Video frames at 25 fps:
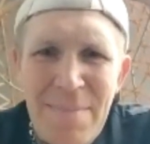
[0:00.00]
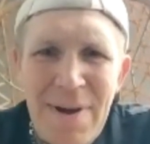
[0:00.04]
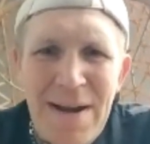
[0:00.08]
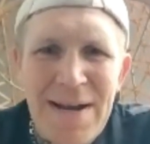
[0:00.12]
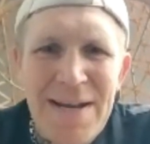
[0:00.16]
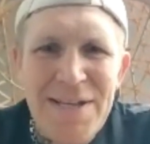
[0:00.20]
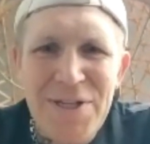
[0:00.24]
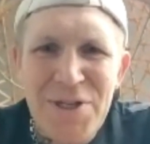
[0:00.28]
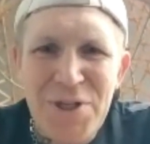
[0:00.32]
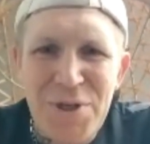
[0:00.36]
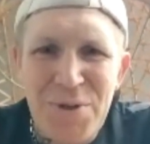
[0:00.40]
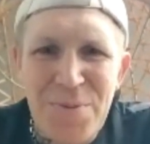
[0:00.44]

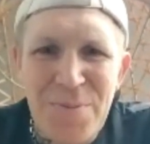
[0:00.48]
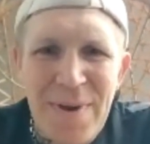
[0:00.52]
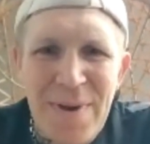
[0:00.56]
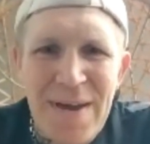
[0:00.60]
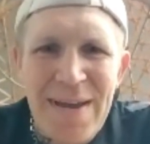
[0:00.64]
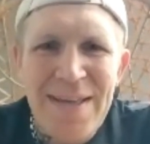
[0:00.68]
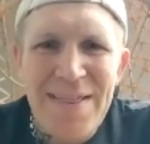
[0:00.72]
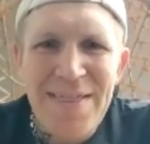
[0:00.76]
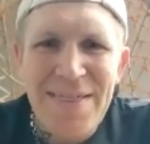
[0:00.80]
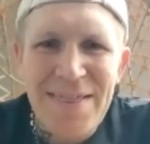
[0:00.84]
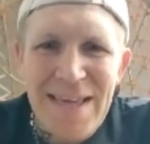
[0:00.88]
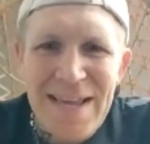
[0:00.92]
manage to
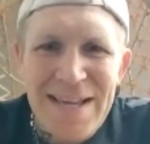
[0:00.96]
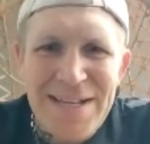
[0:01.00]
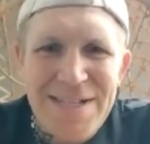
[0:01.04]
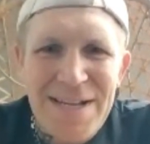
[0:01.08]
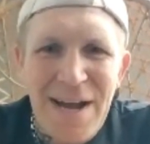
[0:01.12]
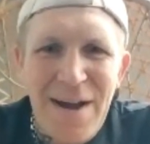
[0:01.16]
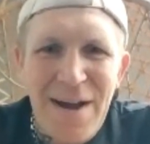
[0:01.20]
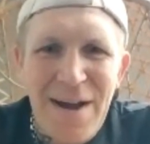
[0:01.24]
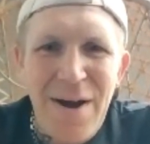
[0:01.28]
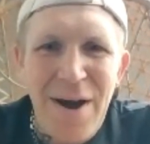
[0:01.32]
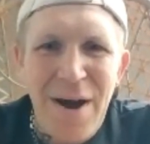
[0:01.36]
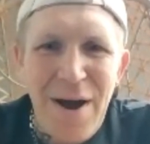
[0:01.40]
make
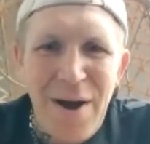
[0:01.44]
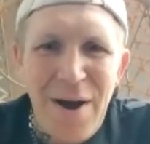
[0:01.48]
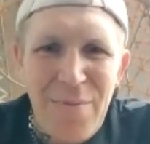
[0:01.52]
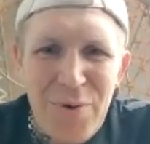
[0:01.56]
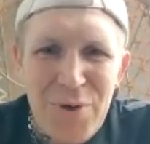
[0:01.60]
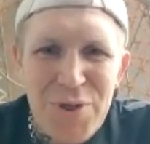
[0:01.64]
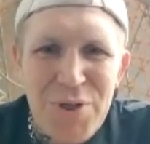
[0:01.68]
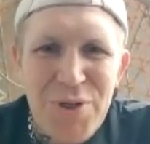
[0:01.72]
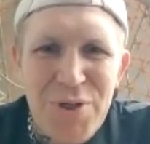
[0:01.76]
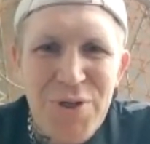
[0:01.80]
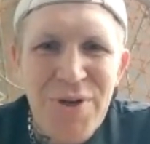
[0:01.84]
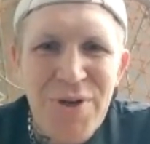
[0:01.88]
things I, I
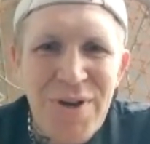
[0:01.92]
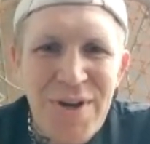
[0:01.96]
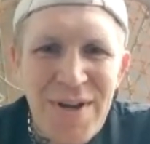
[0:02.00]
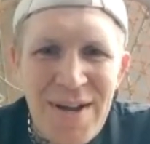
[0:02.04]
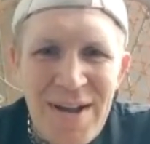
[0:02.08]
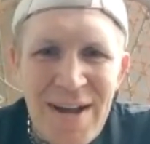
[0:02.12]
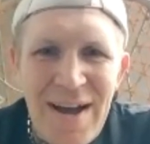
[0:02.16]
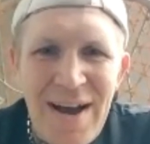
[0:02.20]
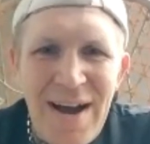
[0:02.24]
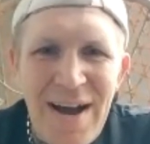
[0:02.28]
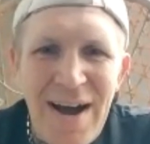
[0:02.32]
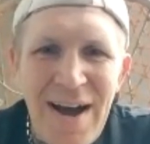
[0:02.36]
was,
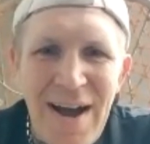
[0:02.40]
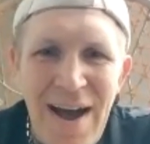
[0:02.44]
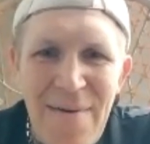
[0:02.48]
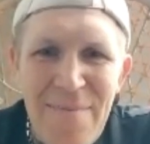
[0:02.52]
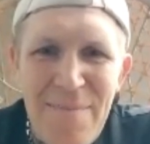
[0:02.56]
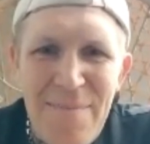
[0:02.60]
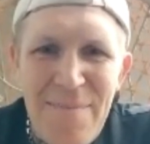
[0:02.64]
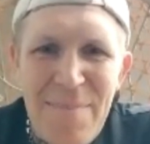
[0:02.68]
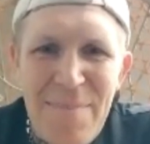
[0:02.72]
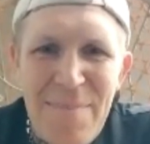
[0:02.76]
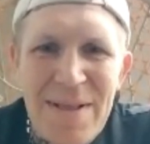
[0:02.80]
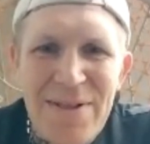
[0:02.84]
I
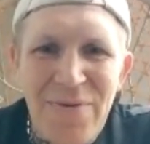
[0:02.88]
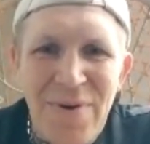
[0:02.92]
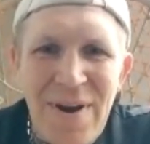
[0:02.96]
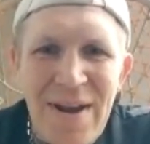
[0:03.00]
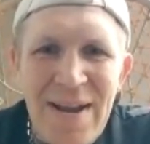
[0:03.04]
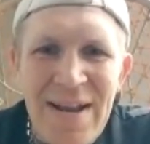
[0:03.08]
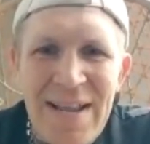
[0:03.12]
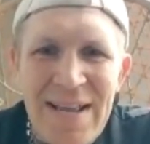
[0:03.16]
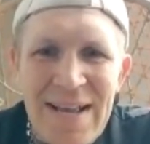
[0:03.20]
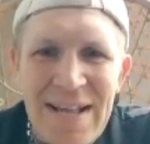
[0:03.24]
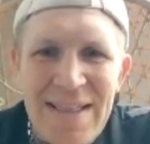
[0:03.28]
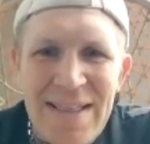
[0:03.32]
have been
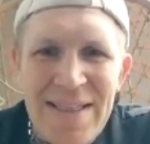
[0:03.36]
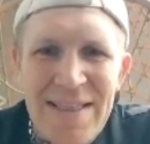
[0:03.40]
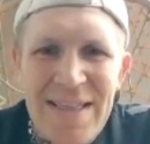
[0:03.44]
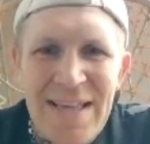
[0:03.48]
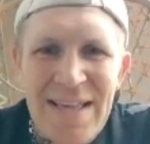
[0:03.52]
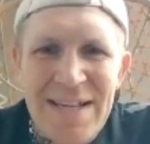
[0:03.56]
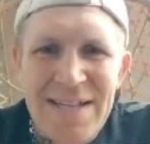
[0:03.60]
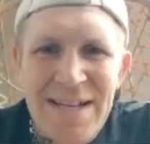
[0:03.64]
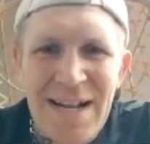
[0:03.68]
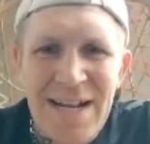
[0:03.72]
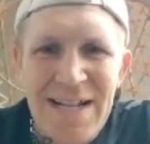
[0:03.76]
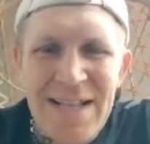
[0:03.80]
training
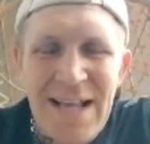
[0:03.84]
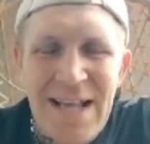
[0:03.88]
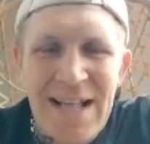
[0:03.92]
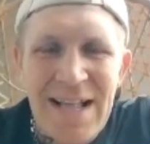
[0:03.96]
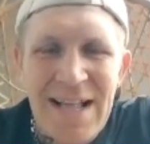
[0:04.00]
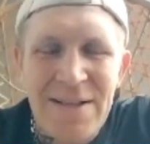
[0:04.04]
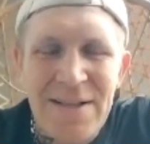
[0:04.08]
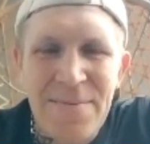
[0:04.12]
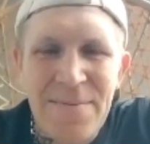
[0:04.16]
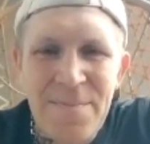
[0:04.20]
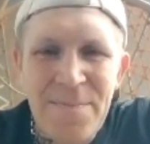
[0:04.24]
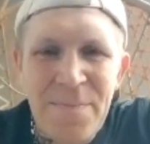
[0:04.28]
and things like
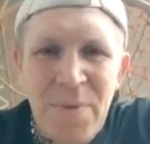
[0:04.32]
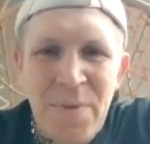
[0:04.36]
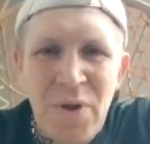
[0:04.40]
that.